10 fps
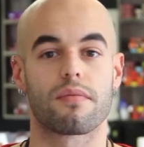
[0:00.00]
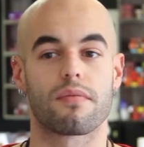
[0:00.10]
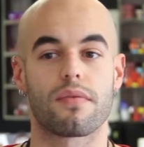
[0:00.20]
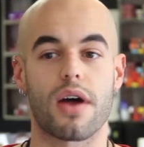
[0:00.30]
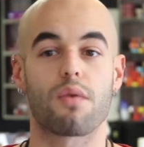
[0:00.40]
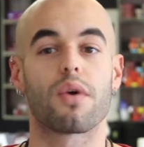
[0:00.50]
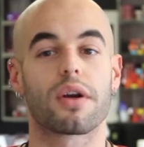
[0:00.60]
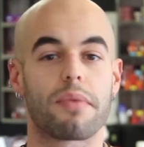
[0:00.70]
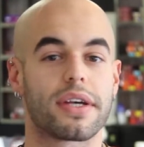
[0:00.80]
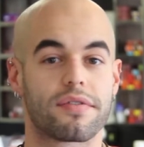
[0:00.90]
that
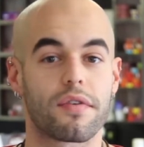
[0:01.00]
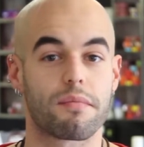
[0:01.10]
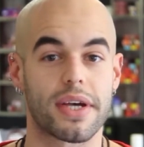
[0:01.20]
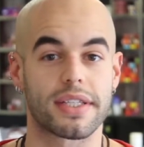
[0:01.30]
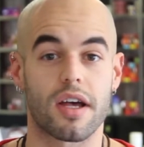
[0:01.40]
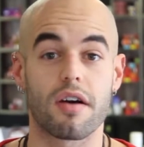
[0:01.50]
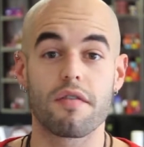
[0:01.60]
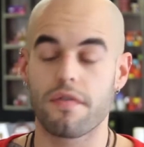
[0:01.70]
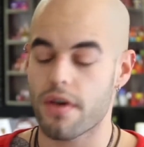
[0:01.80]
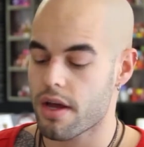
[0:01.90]
work best for myself.
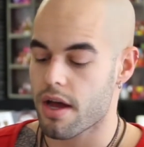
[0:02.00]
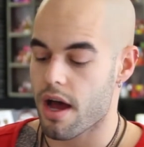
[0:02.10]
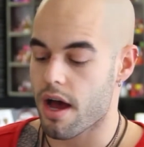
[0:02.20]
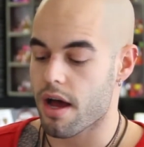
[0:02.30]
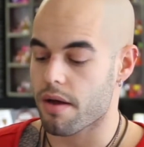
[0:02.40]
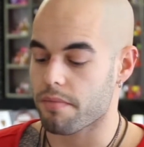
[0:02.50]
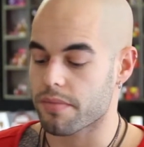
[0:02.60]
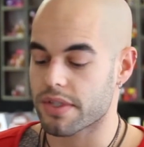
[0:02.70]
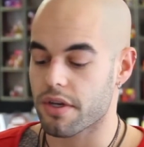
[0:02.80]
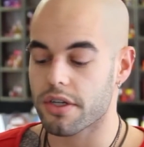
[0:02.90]

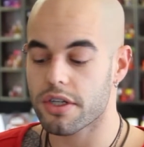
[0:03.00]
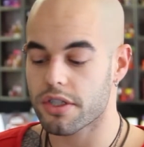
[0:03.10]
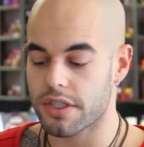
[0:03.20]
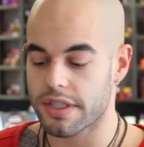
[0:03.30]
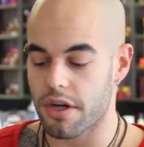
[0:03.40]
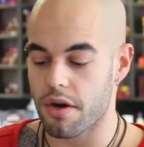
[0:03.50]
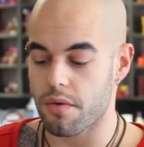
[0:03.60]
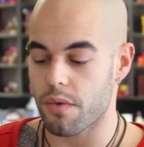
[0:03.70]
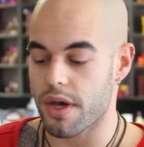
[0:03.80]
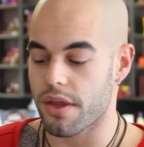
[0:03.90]
So I'm gonna just
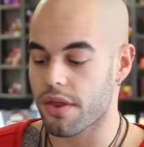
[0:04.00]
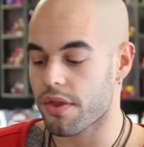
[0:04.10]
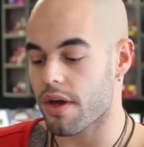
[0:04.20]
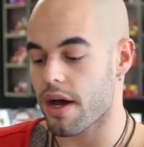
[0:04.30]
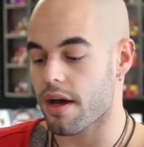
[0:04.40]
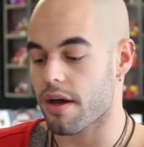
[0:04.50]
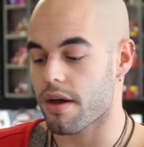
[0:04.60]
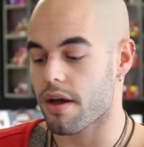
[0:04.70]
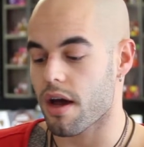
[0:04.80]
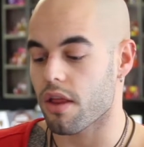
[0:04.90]
start with
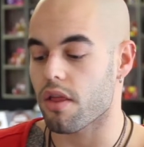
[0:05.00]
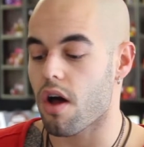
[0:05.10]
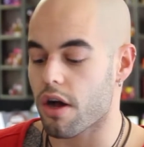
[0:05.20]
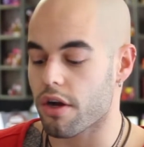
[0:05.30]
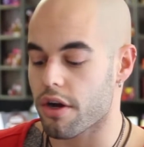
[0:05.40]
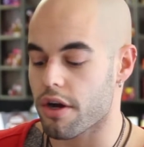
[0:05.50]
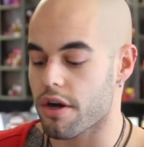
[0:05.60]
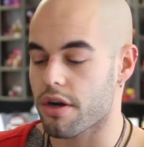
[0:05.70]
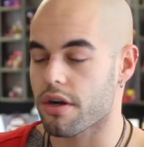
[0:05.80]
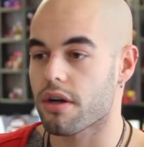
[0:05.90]
a
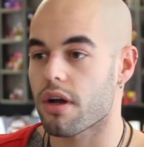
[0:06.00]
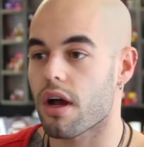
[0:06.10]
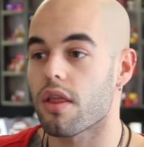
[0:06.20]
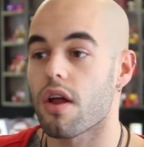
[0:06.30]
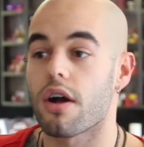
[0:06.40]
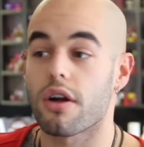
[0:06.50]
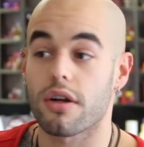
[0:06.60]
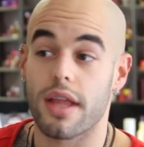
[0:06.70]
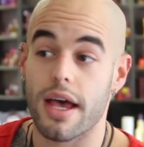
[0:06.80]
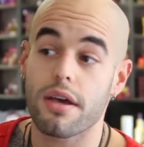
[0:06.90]
longer
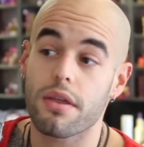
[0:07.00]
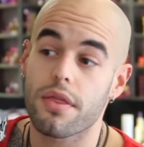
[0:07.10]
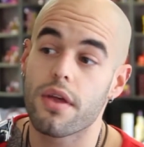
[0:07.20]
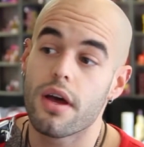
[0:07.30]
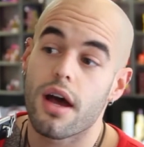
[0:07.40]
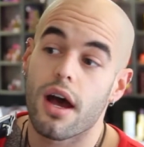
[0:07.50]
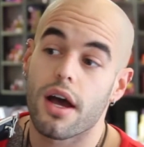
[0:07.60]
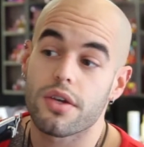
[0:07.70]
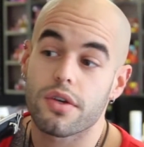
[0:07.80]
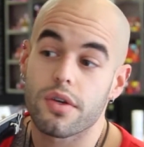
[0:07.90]
length.
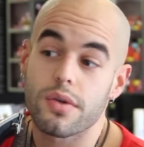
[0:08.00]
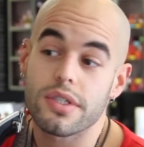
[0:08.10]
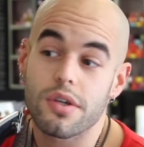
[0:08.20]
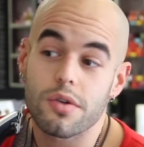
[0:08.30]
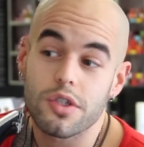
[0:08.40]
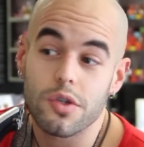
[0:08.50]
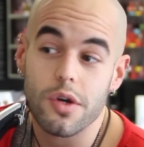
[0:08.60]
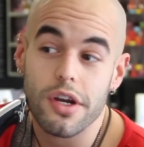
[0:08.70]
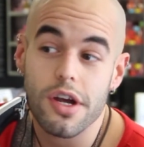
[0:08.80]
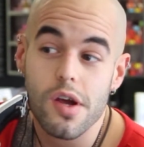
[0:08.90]
You can always go
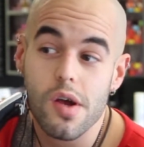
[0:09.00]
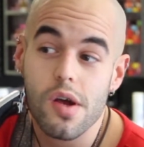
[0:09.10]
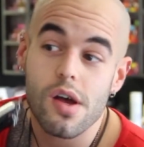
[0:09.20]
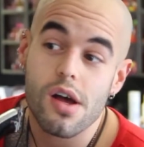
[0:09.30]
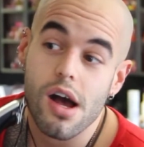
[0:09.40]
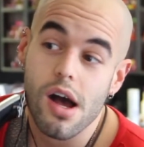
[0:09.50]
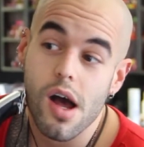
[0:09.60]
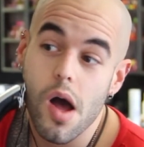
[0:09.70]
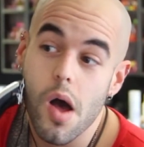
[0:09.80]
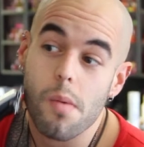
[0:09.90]
shorter.
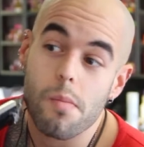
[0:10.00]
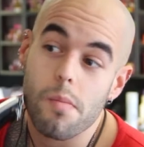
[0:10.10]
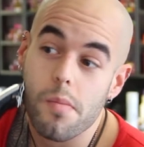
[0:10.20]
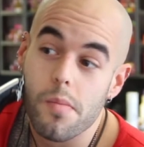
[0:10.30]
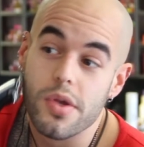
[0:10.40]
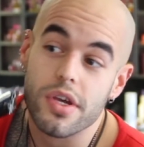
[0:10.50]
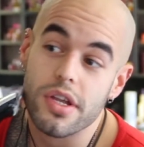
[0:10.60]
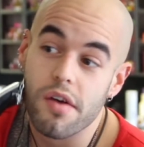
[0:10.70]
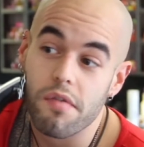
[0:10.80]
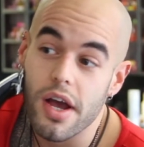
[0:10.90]
You can
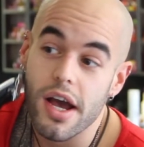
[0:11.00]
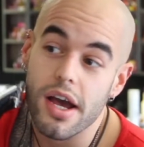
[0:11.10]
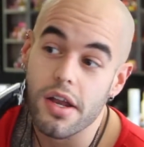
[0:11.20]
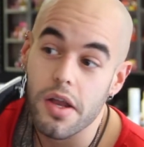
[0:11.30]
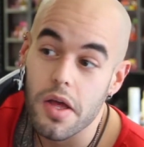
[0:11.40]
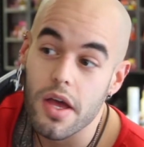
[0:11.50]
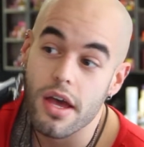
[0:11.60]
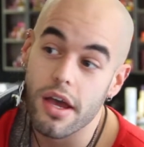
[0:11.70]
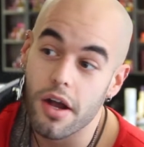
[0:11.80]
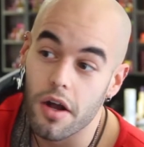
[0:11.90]
never add
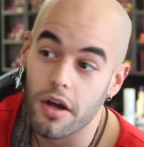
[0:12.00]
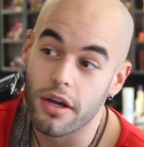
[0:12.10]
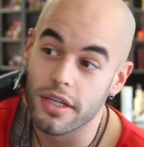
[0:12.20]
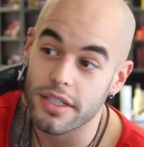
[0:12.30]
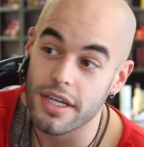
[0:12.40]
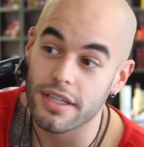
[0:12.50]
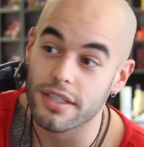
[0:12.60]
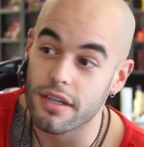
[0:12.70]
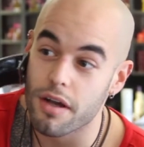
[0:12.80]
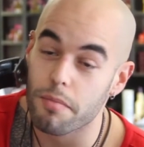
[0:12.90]
hair on. It
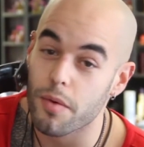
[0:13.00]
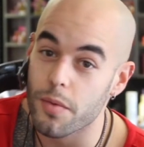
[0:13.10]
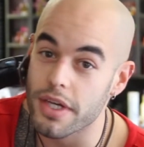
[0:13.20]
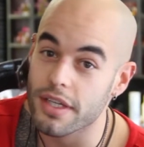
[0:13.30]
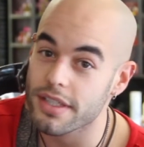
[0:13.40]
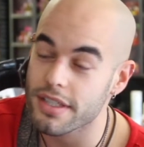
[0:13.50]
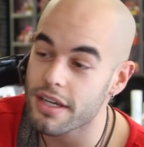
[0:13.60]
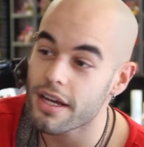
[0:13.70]
takes a couple weeks.